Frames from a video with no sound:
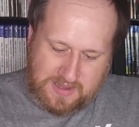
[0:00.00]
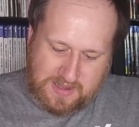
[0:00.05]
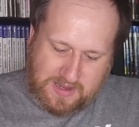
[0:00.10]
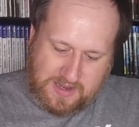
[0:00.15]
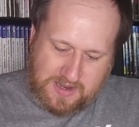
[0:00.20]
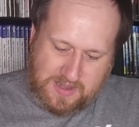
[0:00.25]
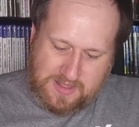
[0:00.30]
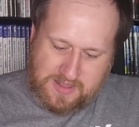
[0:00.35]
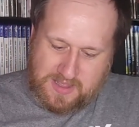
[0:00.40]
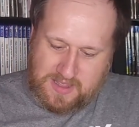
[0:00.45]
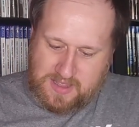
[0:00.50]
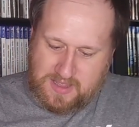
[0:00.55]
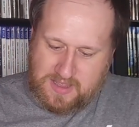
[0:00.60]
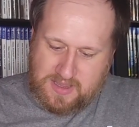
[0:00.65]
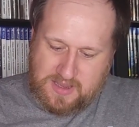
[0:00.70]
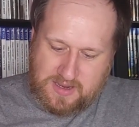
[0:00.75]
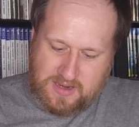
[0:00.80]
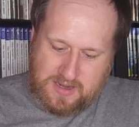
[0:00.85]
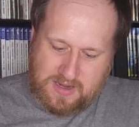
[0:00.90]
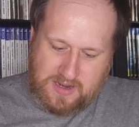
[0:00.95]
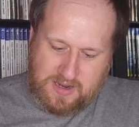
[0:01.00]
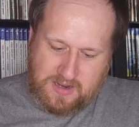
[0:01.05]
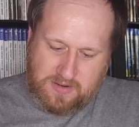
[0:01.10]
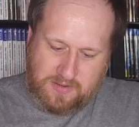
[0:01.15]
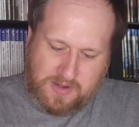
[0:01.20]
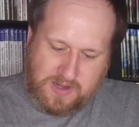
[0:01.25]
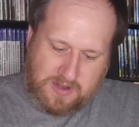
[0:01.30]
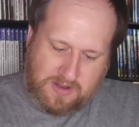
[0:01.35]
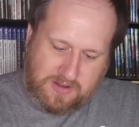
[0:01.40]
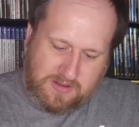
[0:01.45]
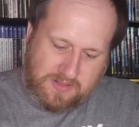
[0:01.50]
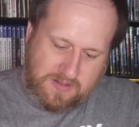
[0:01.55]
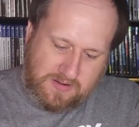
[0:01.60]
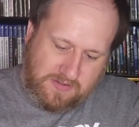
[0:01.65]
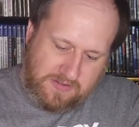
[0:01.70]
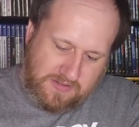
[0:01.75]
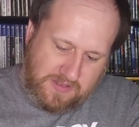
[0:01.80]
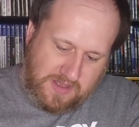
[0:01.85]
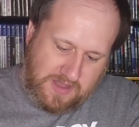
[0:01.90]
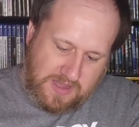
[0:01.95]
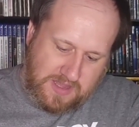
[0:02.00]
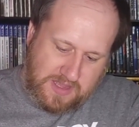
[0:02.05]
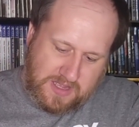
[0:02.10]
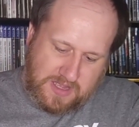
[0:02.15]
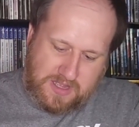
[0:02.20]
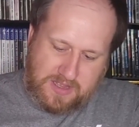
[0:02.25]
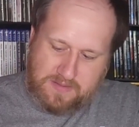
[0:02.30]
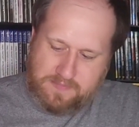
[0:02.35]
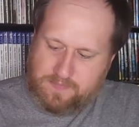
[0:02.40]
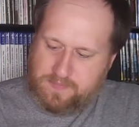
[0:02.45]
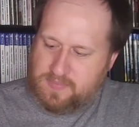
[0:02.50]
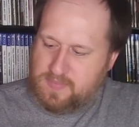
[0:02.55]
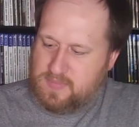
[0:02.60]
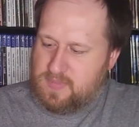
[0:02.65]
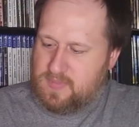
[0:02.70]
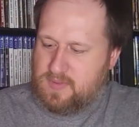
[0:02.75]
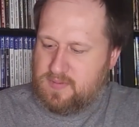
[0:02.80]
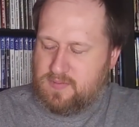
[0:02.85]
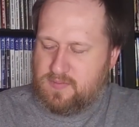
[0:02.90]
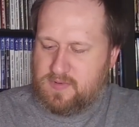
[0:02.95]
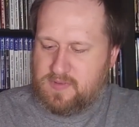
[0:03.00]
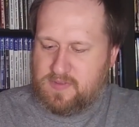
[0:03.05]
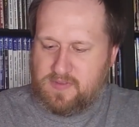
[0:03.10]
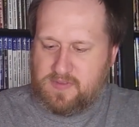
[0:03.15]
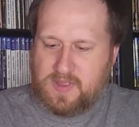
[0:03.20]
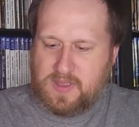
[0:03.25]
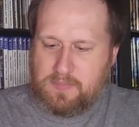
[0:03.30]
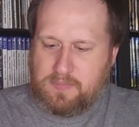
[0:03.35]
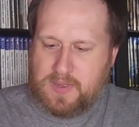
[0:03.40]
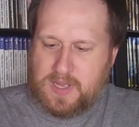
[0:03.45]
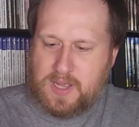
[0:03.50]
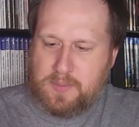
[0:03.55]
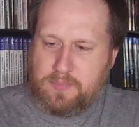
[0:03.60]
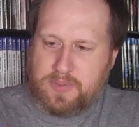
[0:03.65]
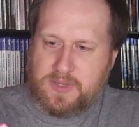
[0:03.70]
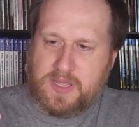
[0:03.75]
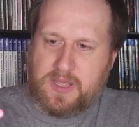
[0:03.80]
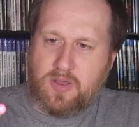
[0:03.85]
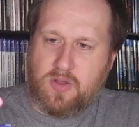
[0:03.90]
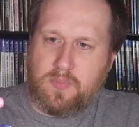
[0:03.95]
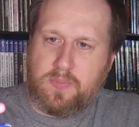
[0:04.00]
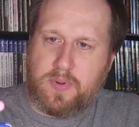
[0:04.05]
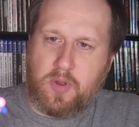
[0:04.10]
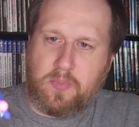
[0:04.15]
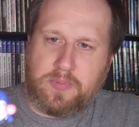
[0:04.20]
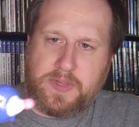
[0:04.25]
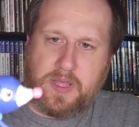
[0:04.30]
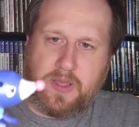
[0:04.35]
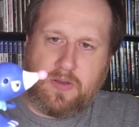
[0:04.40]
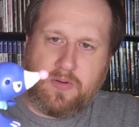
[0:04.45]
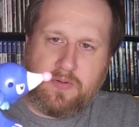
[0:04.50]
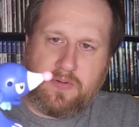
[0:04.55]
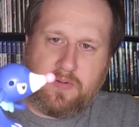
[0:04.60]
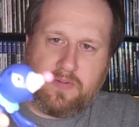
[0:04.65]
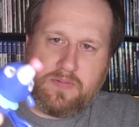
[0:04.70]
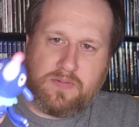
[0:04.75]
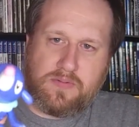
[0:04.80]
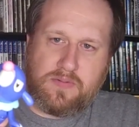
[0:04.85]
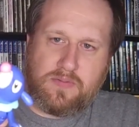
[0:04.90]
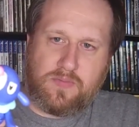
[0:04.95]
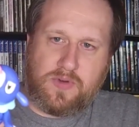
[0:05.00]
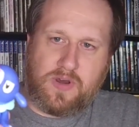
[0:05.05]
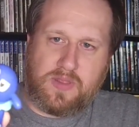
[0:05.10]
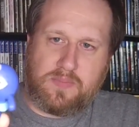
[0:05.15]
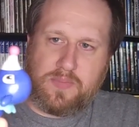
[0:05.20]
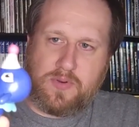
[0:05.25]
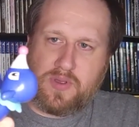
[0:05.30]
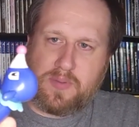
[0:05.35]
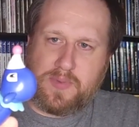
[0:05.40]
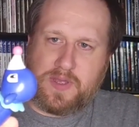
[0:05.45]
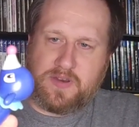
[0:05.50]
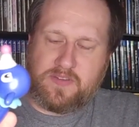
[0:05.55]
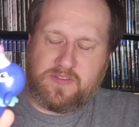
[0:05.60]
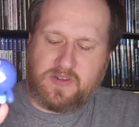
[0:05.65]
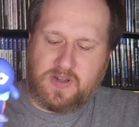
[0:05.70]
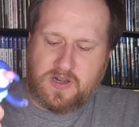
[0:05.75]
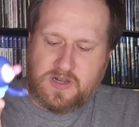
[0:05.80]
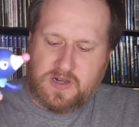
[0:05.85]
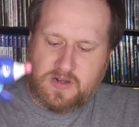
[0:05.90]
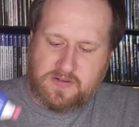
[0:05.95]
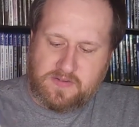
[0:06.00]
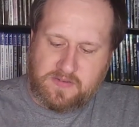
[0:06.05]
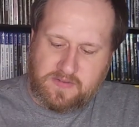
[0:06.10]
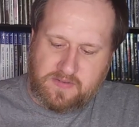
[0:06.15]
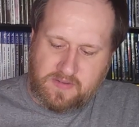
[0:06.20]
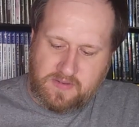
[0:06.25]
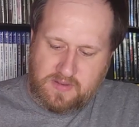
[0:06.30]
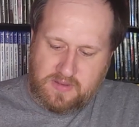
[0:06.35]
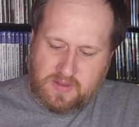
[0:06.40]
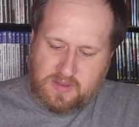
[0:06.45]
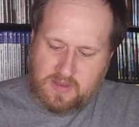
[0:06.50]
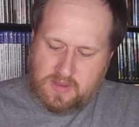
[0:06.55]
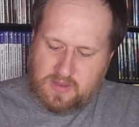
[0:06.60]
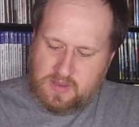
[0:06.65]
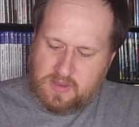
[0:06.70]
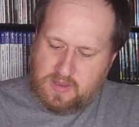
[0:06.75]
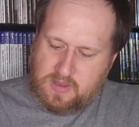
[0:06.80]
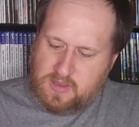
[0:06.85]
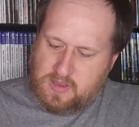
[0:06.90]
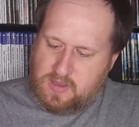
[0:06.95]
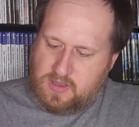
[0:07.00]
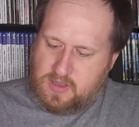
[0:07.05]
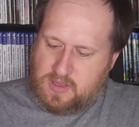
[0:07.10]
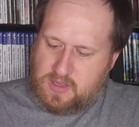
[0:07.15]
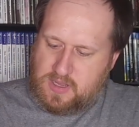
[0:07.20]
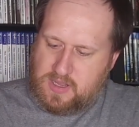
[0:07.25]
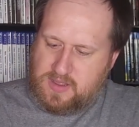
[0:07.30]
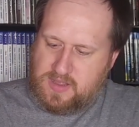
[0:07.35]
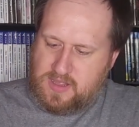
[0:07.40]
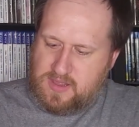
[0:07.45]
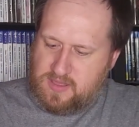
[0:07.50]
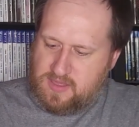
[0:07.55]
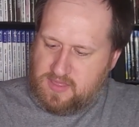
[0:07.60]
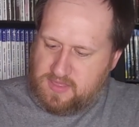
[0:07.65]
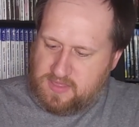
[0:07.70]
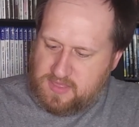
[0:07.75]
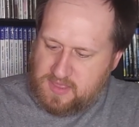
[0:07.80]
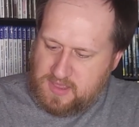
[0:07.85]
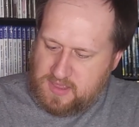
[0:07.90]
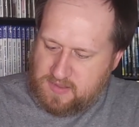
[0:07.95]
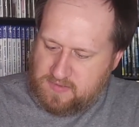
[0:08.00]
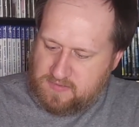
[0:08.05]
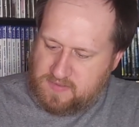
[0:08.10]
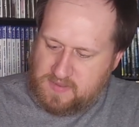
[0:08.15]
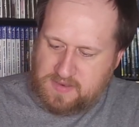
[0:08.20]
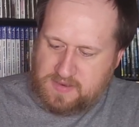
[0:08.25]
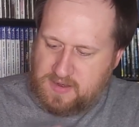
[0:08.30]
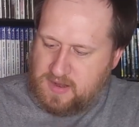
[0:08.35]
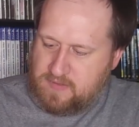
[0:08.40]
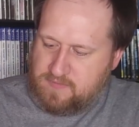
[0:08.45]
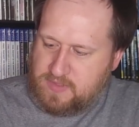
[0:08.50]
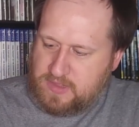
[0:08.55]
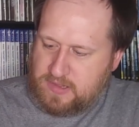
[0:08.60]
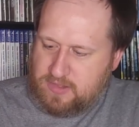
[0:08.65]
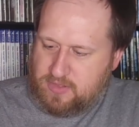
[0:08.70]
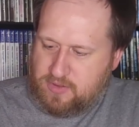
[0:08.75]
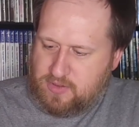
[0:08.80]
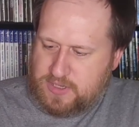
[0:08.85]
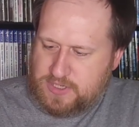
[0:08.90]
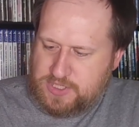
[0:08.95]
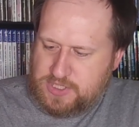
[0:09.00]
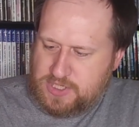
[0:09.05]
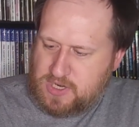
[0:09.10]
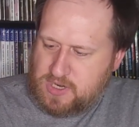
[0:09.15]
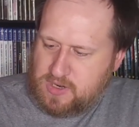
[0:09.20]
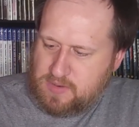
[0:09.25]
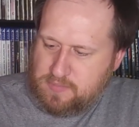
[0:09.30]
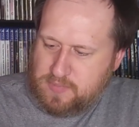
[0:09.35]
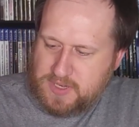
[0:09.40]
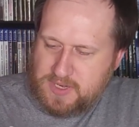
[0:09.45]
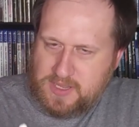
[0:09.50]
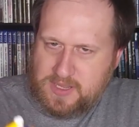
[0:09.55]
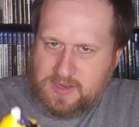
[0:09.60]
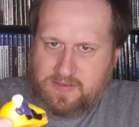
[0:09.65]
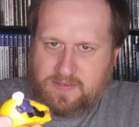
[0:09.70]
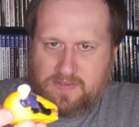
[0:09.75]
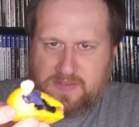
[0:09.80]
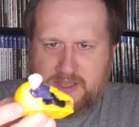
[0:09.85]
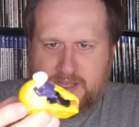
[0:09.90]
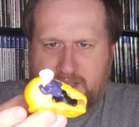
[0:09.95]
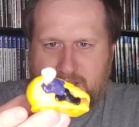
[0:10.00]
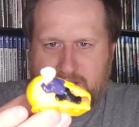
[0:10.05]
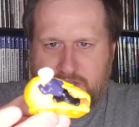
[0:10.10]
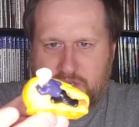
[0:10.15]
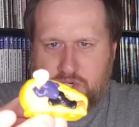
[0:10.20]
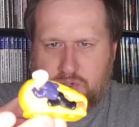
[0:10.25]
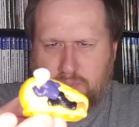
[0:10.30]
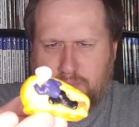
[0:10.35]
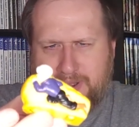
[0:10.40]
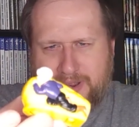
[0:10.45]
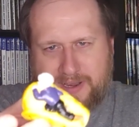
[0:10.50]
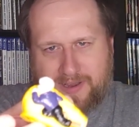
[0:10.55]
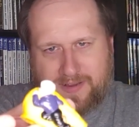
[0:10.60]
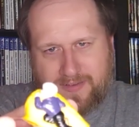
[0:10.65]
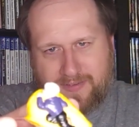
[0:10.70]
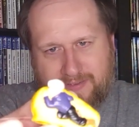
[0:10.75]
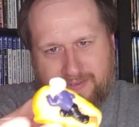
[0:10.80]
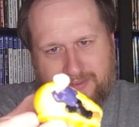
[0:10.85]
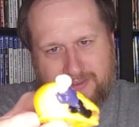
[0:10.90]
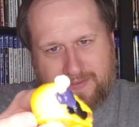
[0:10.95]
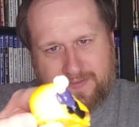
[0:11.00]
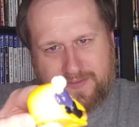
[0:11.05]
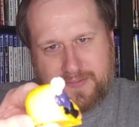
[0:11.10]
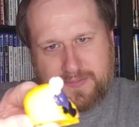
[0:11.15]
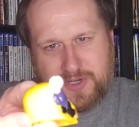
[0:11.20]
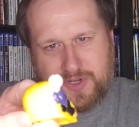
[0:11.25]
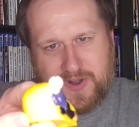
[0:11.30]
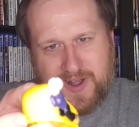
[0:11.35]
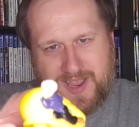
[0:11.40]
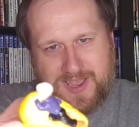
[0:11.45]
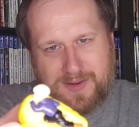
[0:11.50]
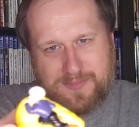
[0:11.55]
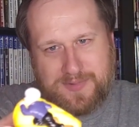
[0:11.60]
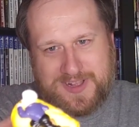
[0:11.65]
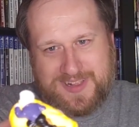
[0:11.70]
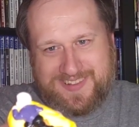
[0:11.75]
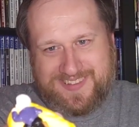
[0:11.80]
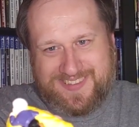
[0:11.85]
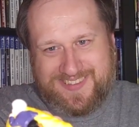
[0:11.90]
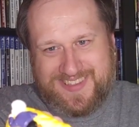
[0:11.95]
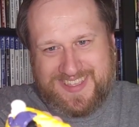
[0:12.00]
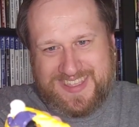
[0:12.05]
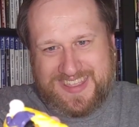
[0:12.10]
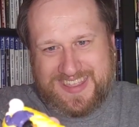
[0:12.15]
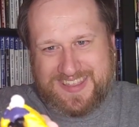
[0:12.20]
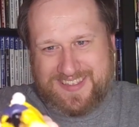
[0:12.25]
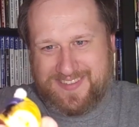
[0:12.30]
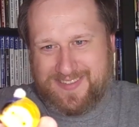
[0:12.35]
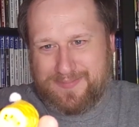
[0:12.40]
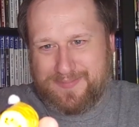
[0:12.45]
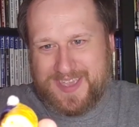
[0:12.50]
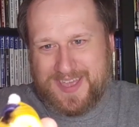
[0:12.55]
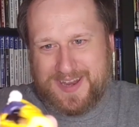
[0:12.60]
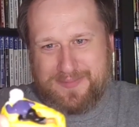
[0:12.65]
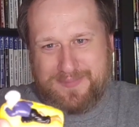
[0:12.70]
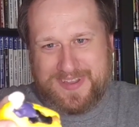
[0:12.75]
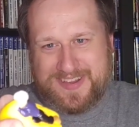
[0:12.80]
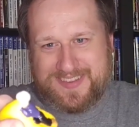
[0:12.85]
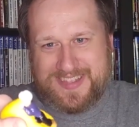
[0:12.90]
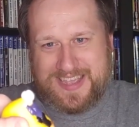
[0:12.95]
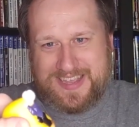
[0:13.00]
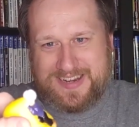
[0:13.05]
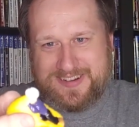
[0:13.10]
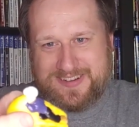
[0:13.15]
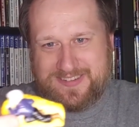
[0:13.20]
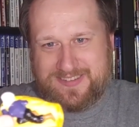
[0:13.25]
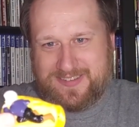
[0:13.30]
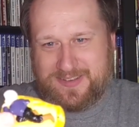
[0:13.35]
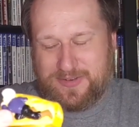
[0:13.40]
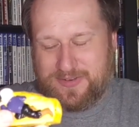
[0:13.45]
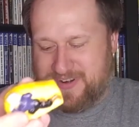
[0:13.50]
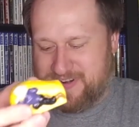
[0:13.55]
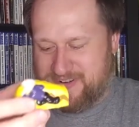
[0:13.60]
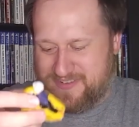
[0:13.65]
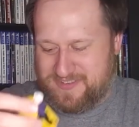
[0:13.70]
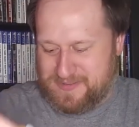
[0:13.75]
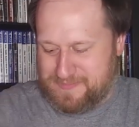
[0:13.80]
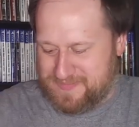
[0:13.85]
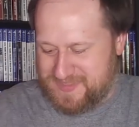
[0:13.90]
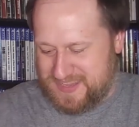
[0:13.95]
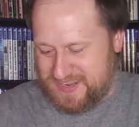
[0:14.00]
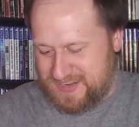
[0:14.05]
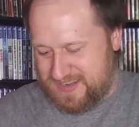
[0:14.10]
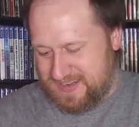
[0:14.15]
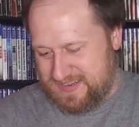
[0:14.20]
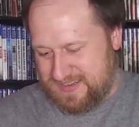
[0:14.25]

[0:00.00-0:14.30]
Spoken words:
And then, oh, here, there's a, what's his name? Poplio? One of the Pokemon starters. And then this, it didn't have the launcher, but it's Trunks from Dragon Ball Z. Some kind of McDonald's toy or something.